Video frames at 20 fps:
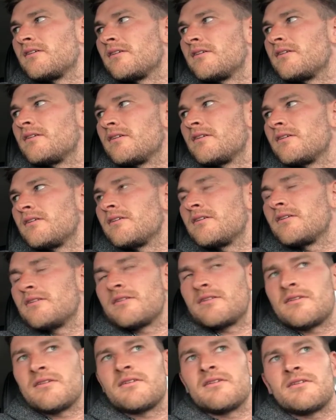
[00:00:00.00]

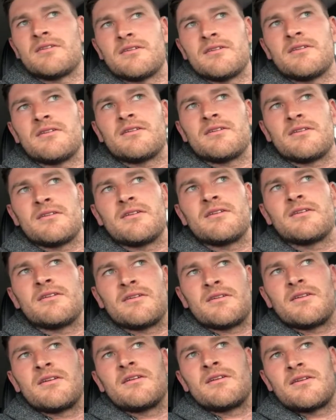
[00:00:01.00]

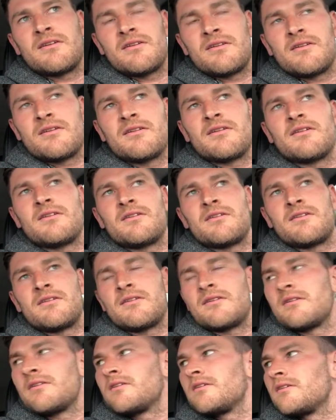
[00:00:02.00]

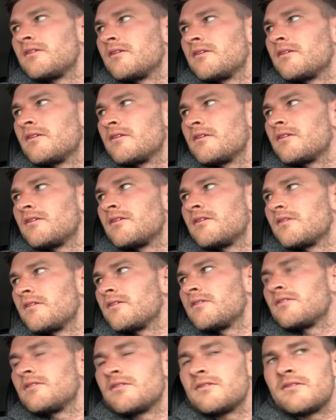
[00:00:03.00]

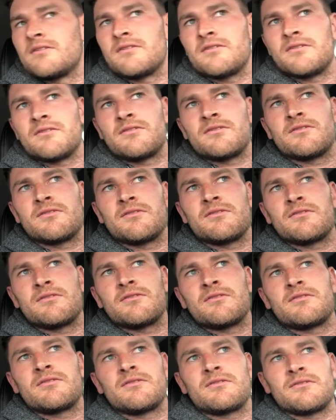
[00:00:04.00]

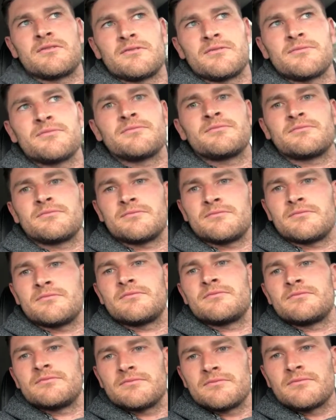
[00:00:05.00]

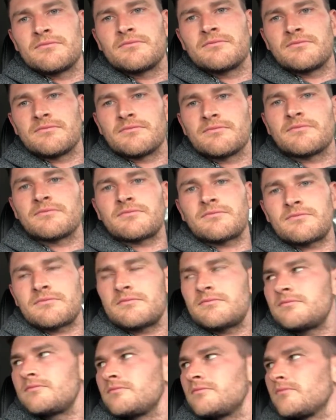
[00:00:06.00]

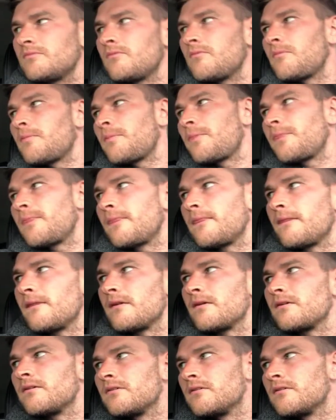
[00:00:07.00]
[no speech]